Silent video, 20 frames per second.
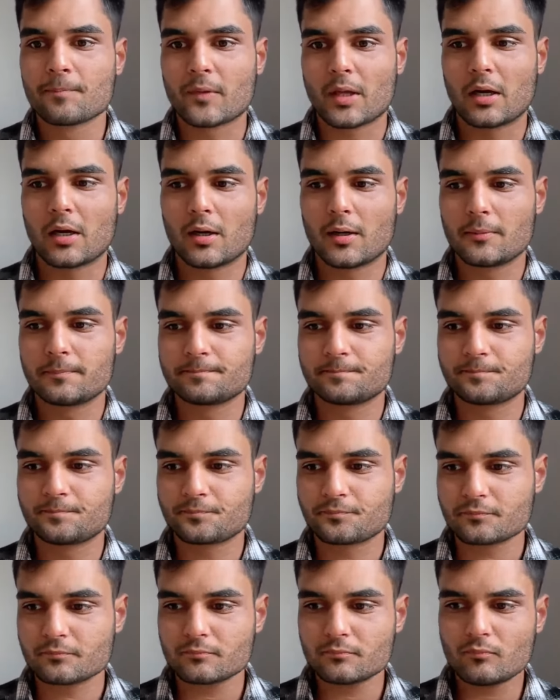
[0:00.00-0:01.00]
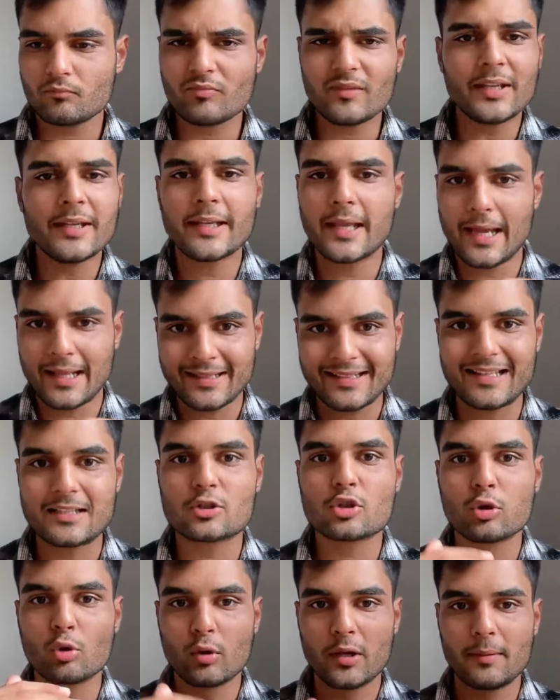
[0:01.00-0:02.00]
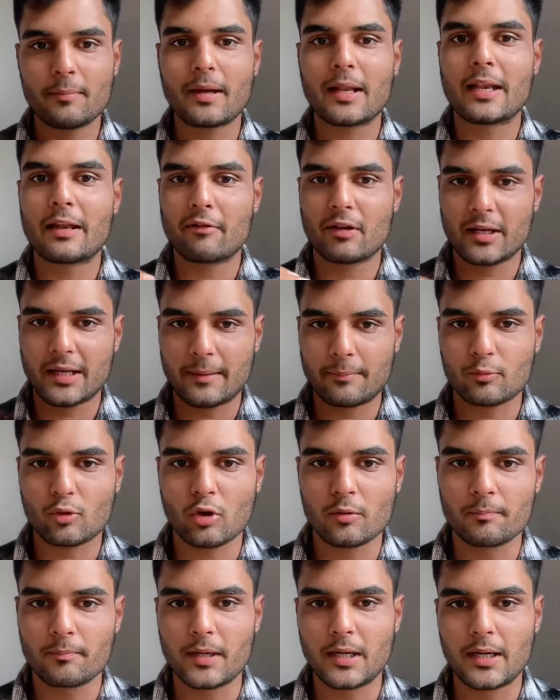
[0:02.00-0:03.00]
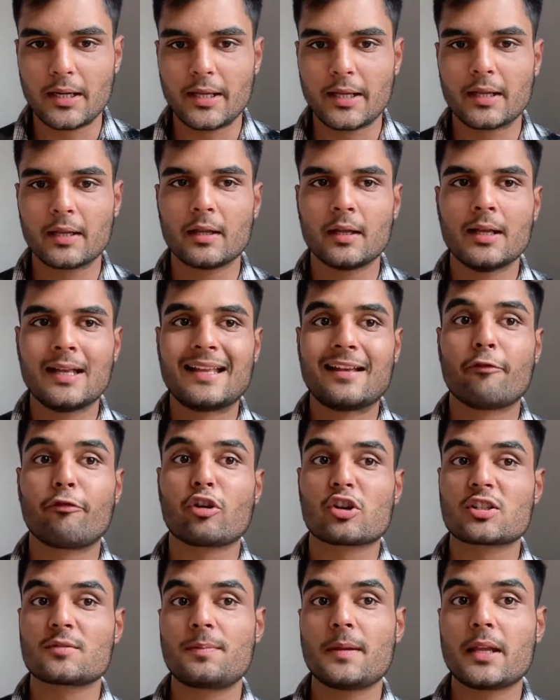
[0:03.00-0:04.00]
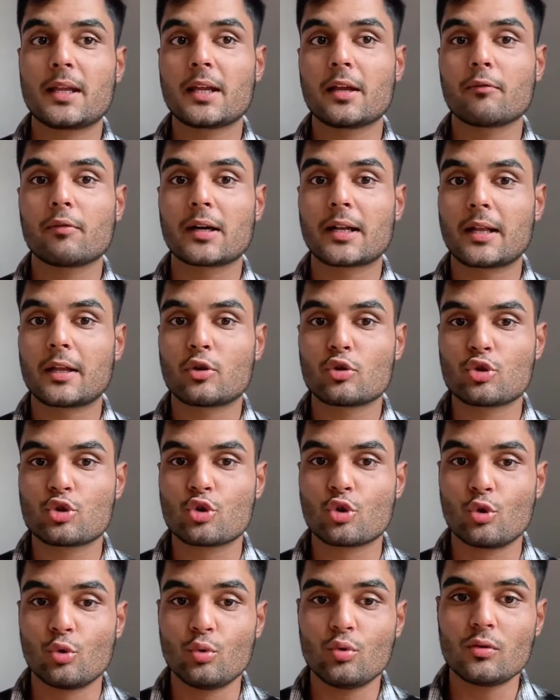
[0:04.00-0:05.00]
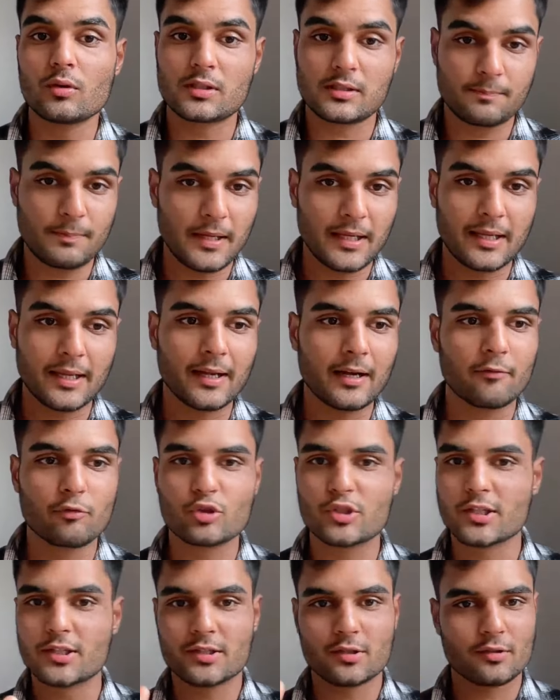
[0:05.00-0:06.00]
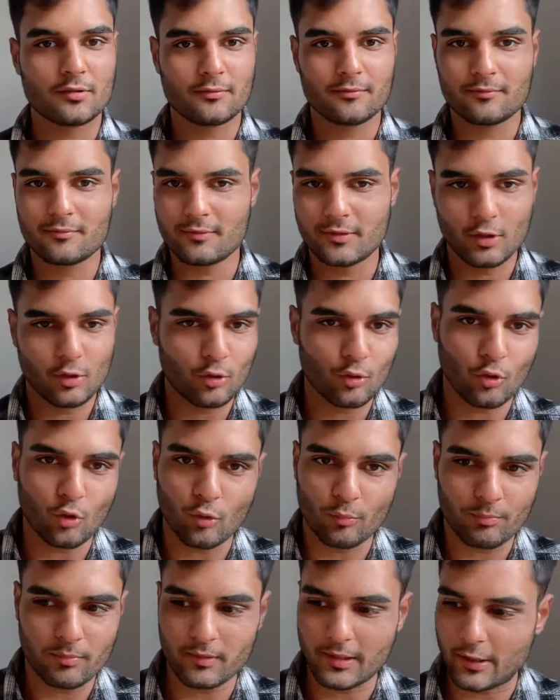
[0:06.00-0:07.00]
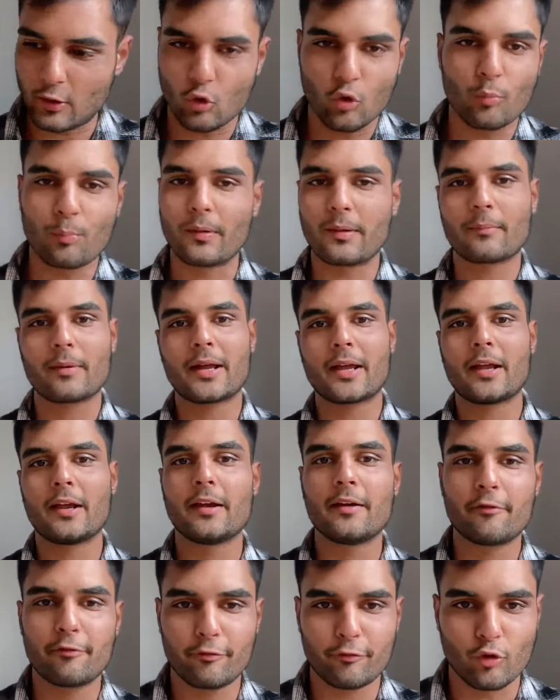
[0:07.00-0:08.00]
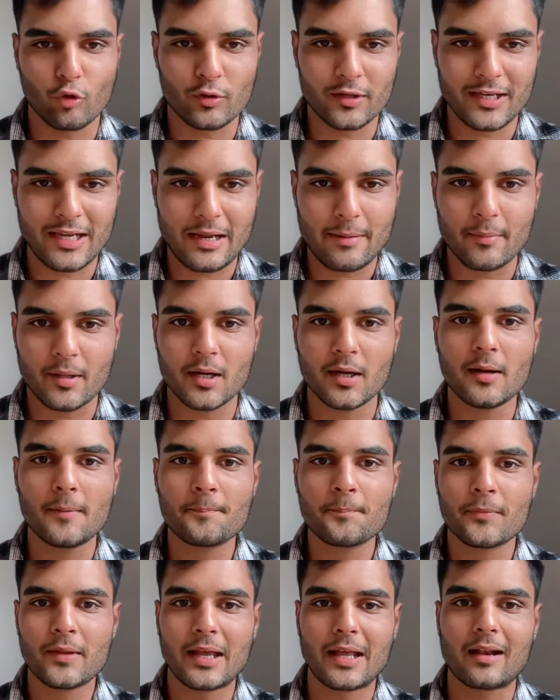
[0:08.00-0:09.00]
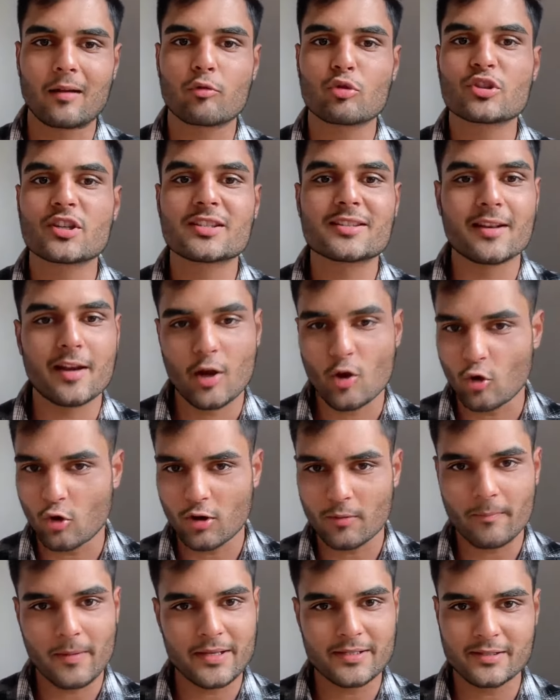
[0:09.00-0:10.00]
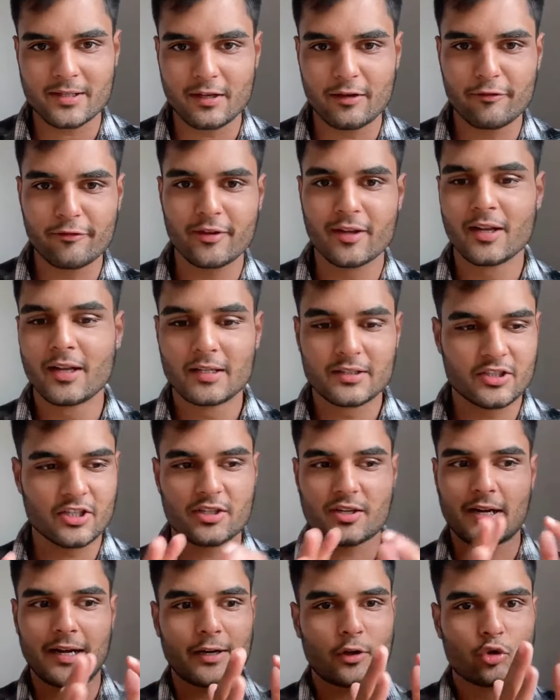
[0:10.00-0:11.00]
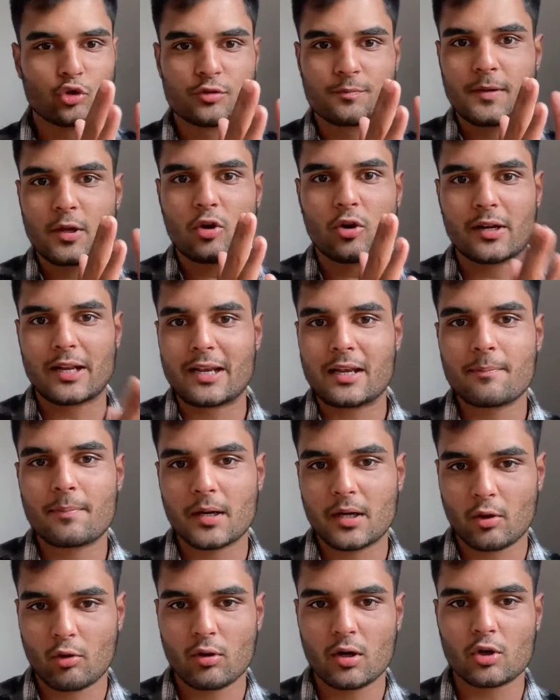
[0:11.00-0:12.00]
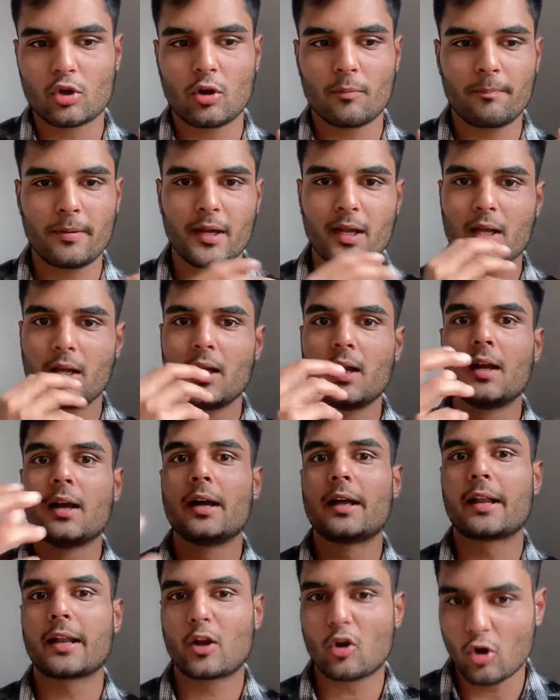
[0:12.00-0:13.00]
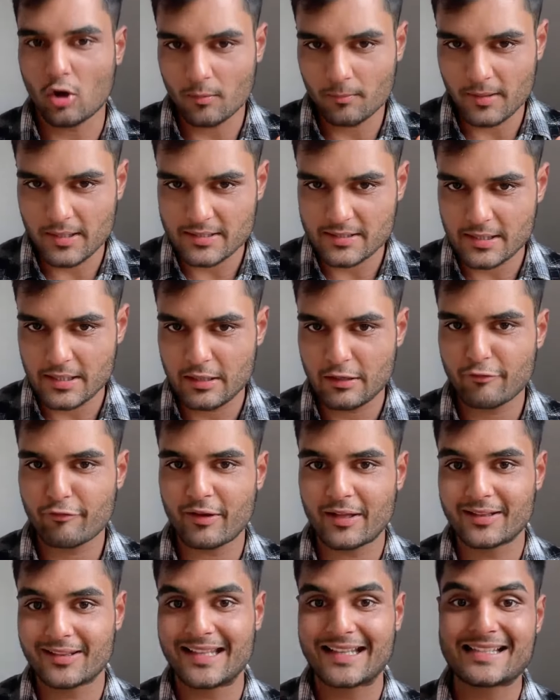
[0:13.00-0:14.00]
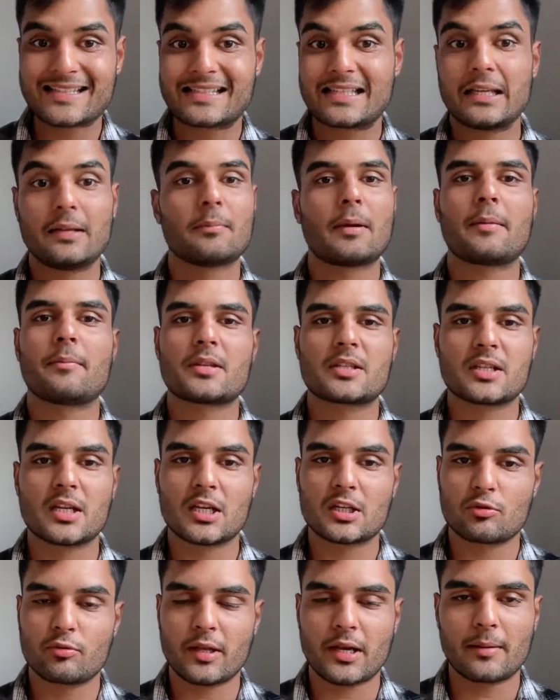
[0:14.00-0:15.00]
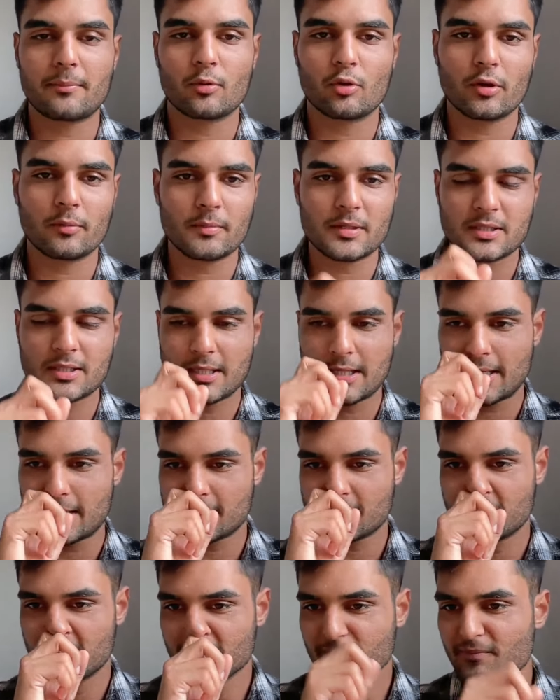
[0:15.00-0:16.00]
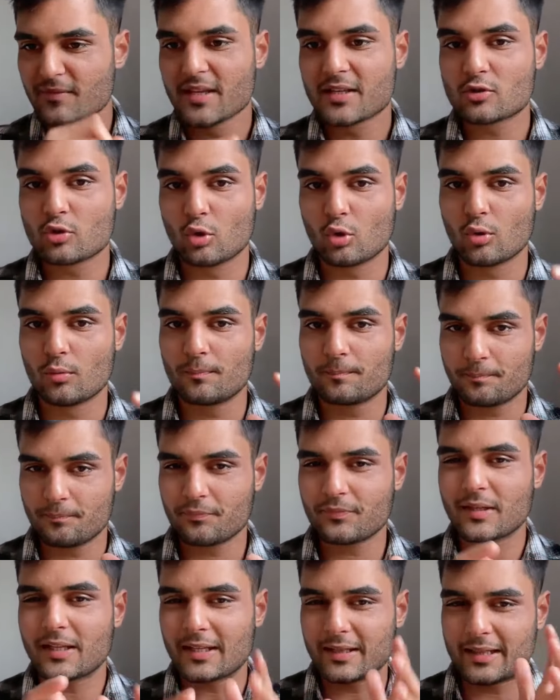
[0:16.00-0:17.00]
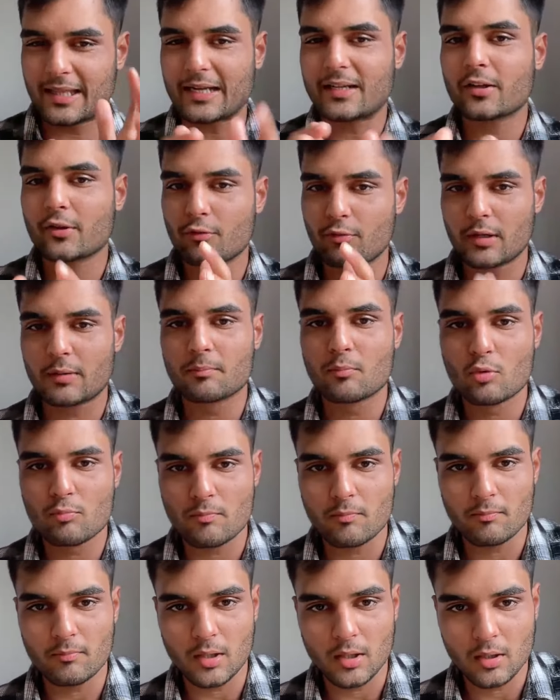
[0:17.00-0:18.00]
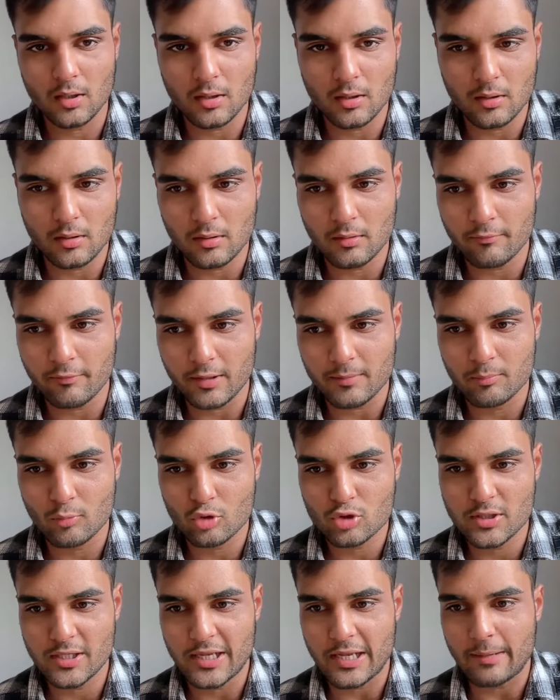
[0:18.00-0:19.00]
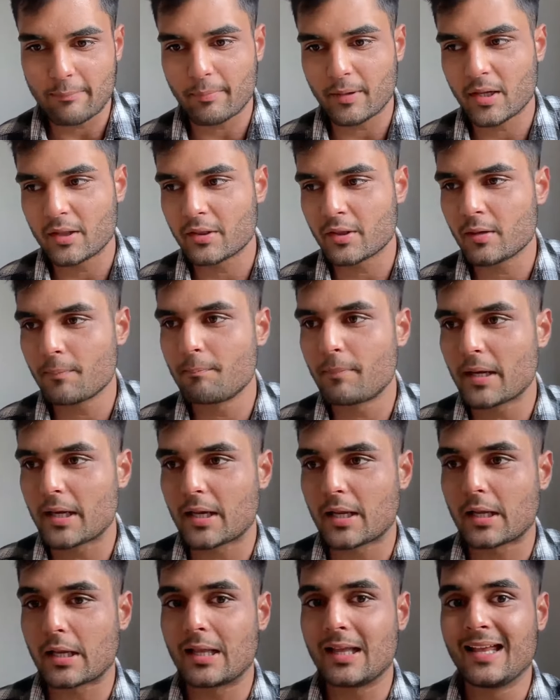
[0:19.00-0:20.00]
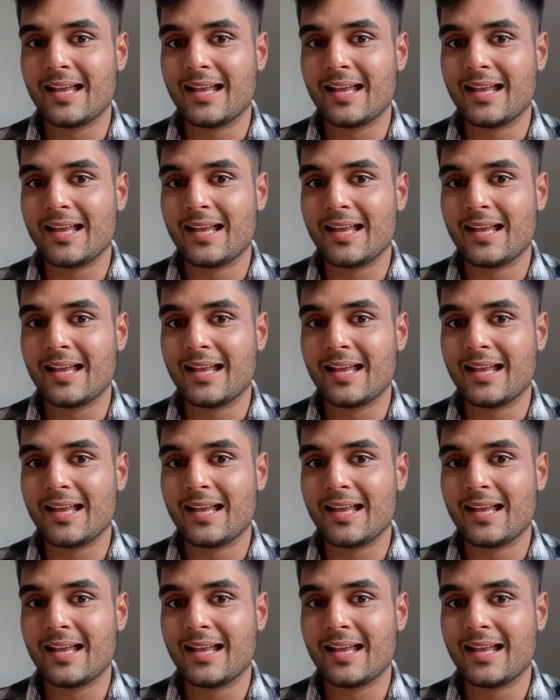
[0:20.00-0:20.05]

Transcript: Yeah, and then slowly my level kept on building. For speaking, what I used to do, speaking, I would just open my phone camera, and I would just record myself, just try to speak on any particular topic, record myself, and then see my mistakes, where I'm doing mistakes. So that is what mostly happened in the beginning.